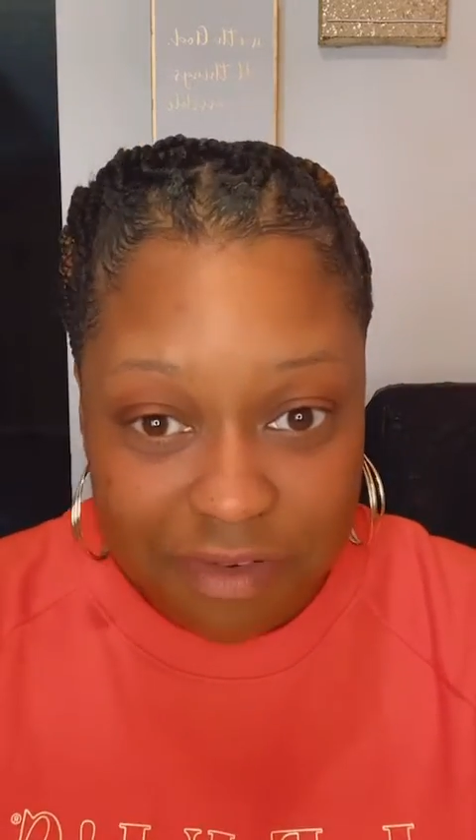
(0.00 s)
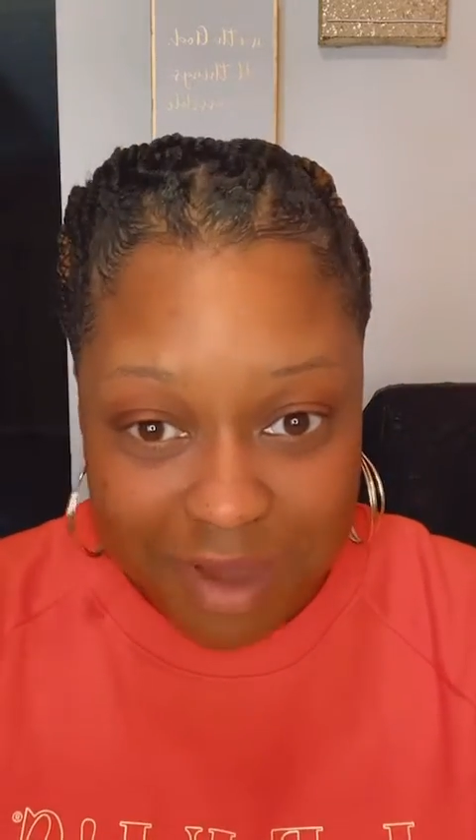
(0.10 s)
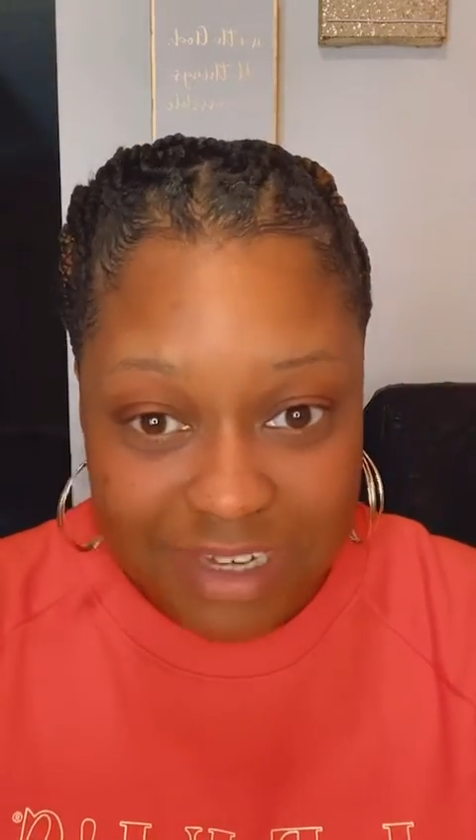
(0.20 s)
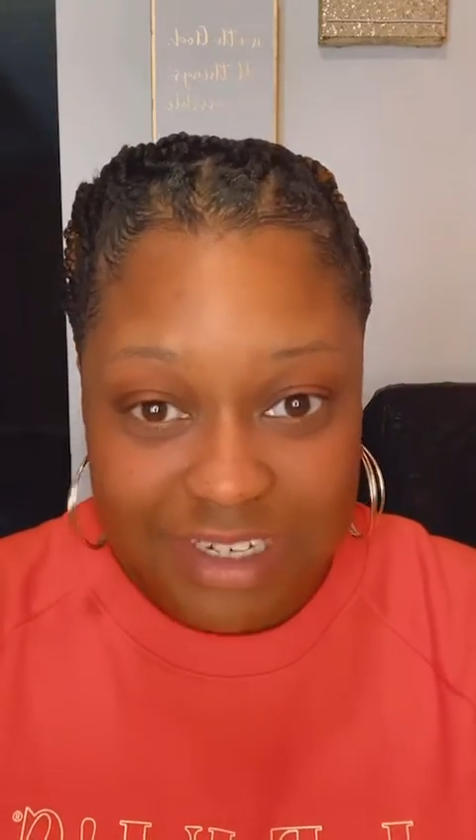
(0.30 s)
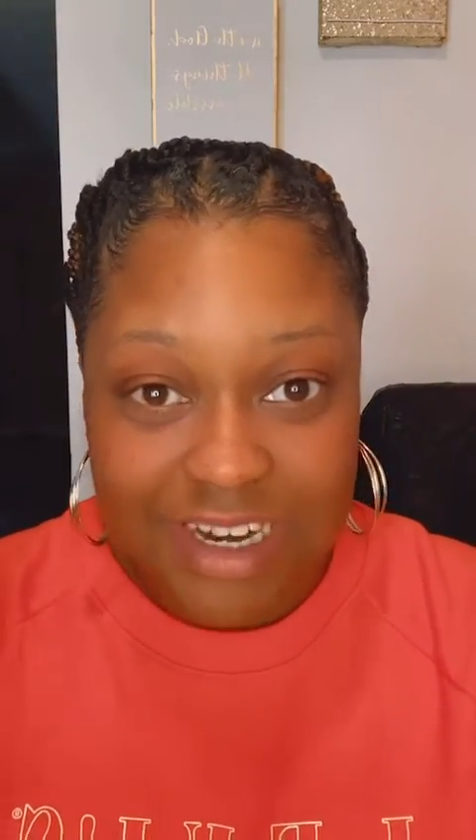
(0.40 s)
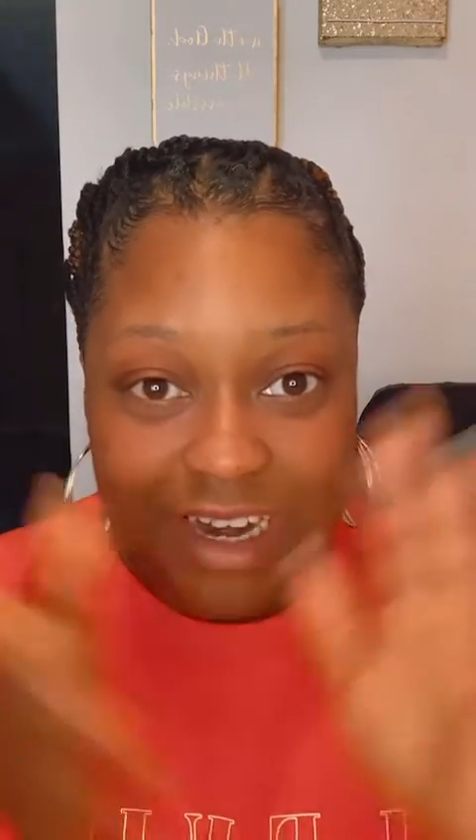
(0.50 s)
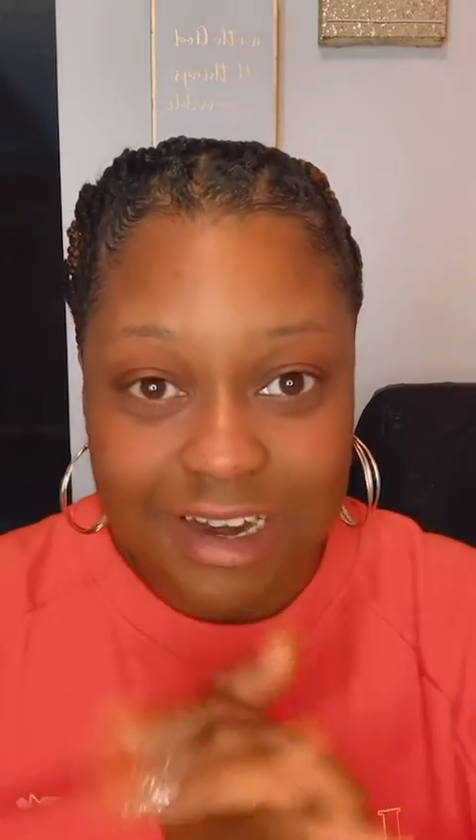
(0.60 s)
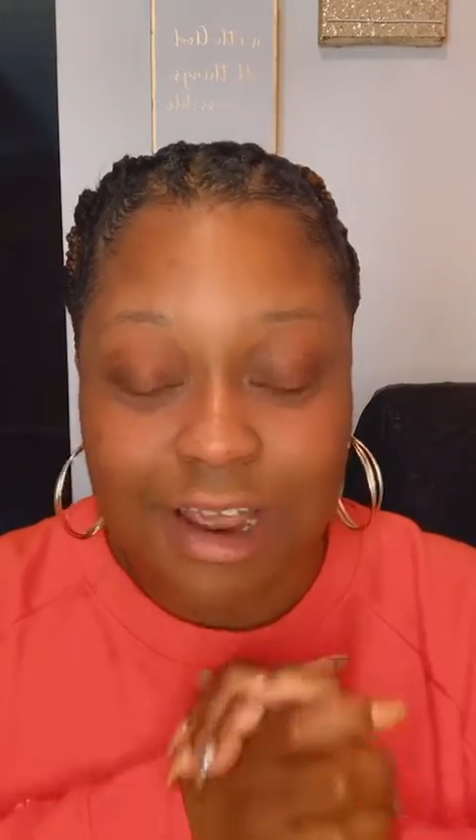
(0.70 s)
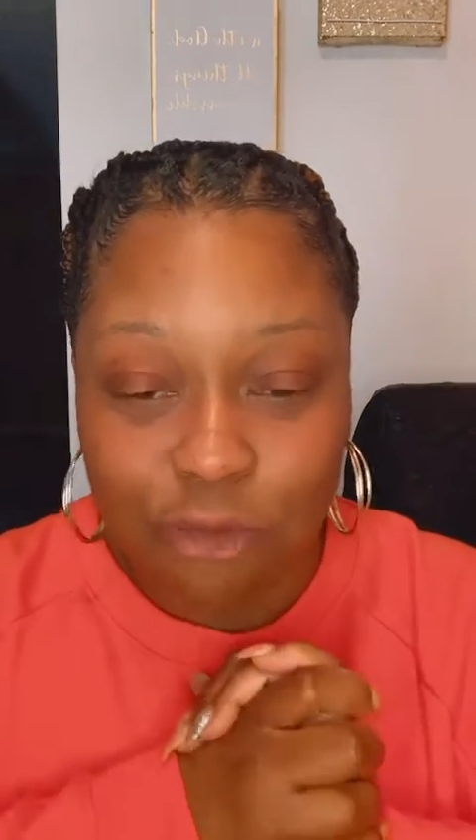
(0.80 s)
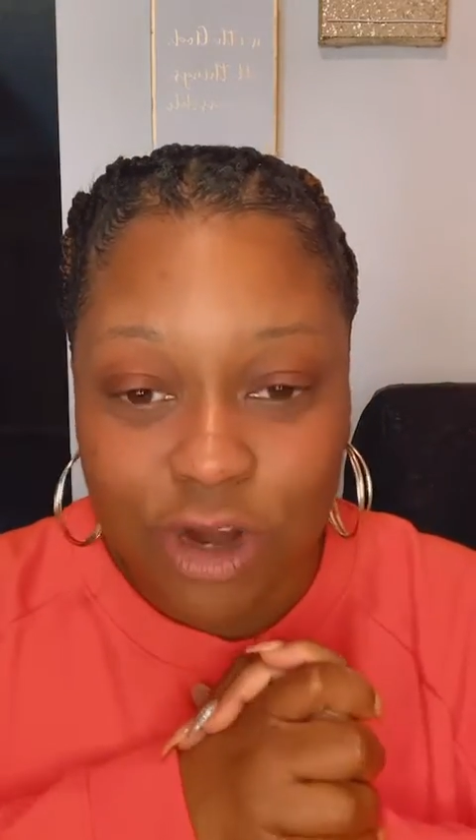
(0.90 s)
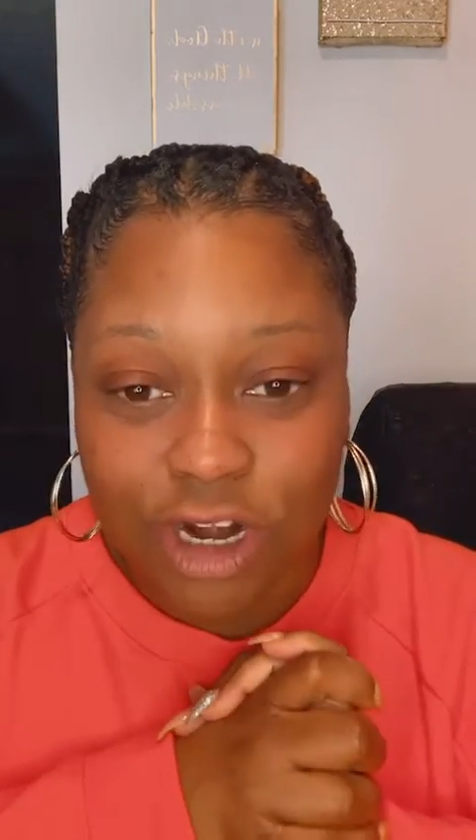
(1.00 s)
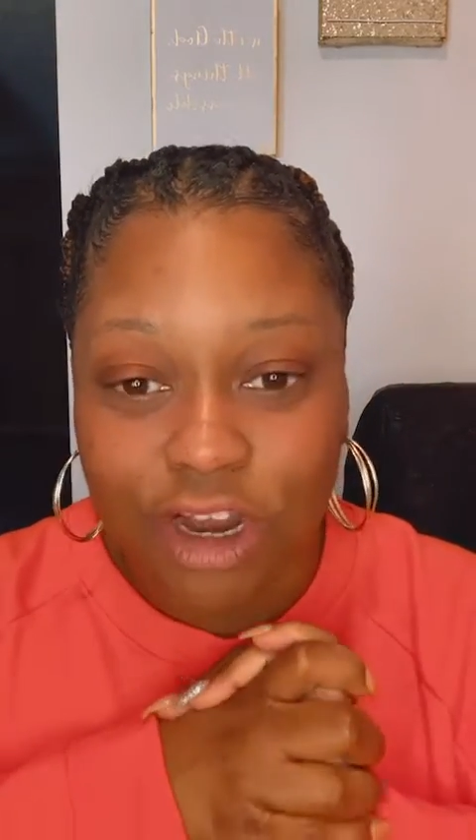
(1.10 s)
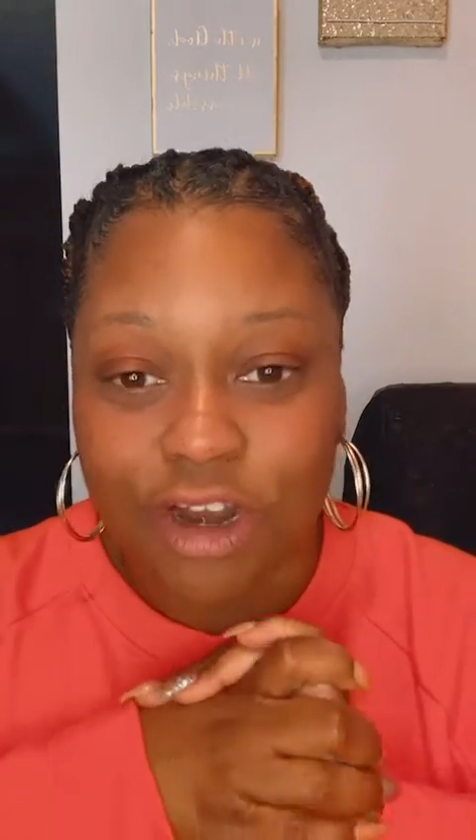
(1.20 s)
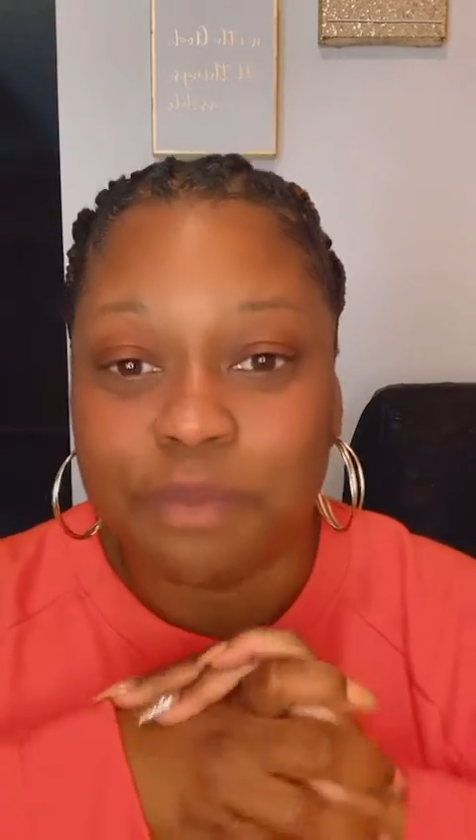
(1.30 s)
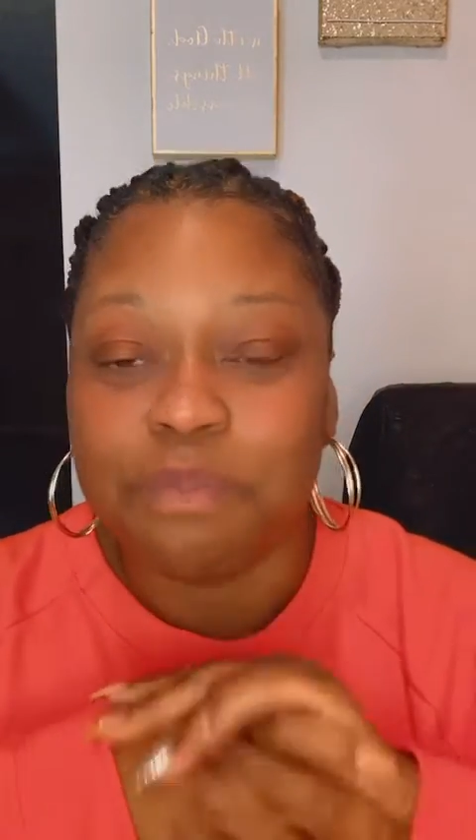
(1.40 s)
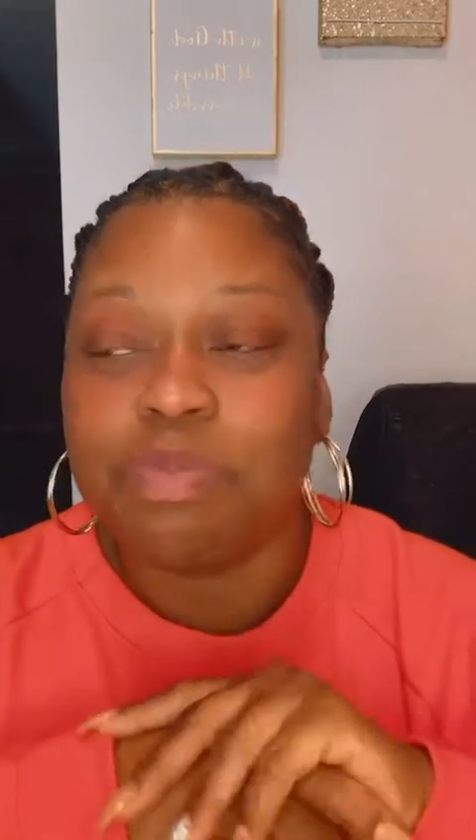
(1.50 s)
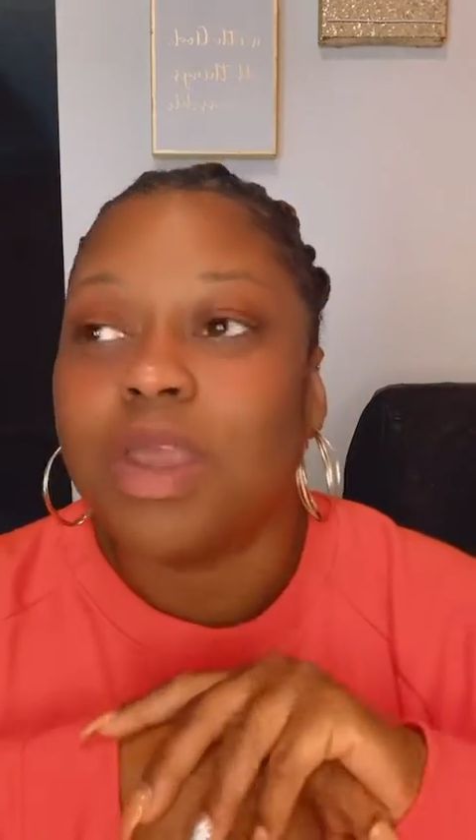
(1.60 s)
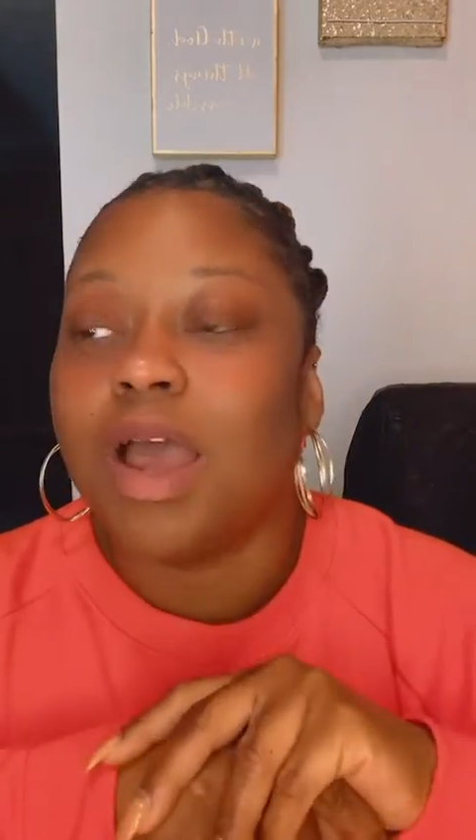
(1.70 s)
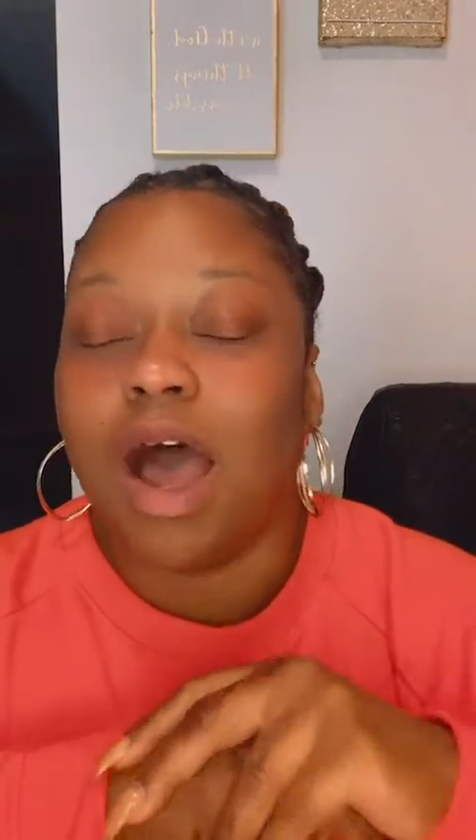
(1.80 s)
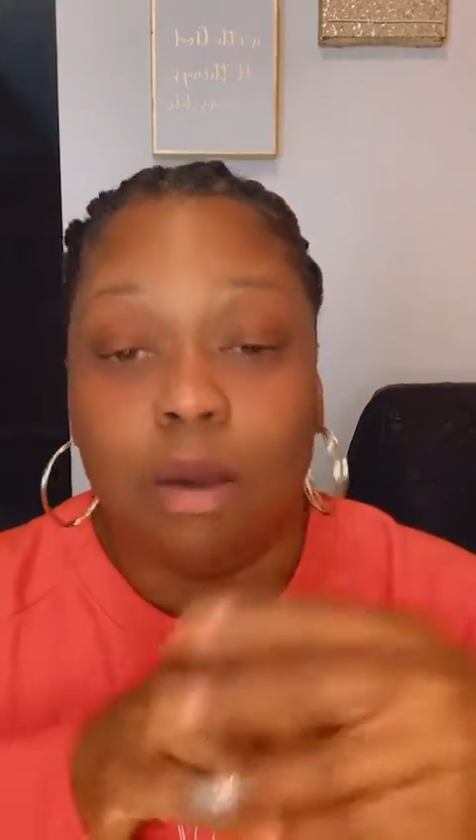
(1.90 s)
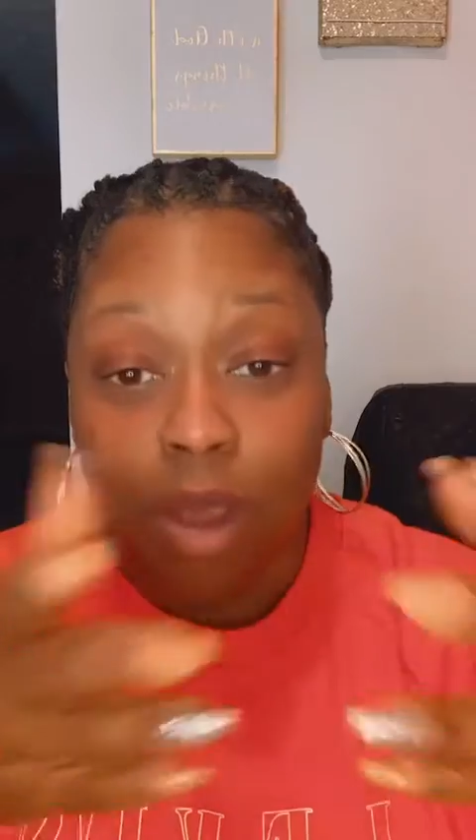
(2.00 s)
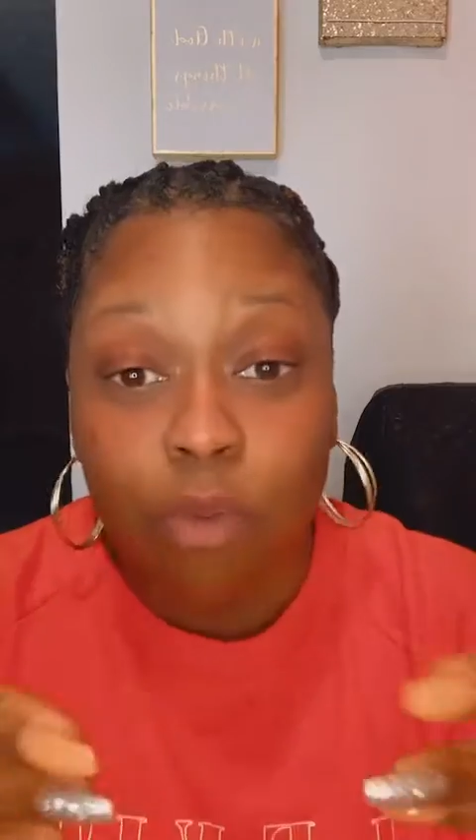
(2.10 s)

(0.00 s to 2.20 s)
So I did the raffle right there on the spot.